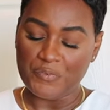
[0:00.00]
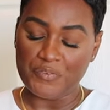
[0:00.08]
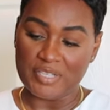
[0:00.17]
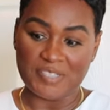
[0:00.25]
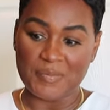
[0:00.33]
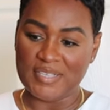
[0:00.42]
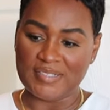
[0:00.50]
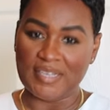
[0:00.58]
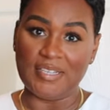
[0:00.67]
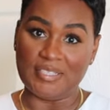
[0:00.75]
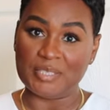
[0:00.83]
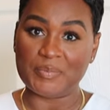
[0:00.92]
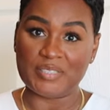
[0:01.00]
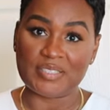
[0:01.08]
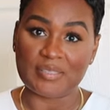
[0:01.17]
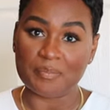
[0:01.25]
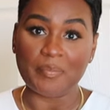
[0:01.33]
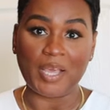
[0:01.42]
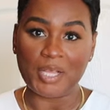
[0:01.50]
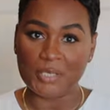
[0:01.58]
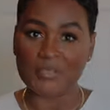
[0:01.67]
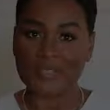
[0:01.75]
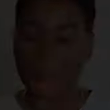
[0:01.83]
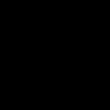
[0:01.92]
for this because I needed to put my
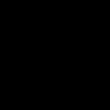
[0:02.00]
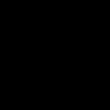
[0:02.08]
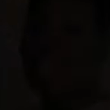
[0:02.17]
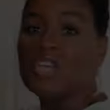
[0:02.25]
clothes somewhere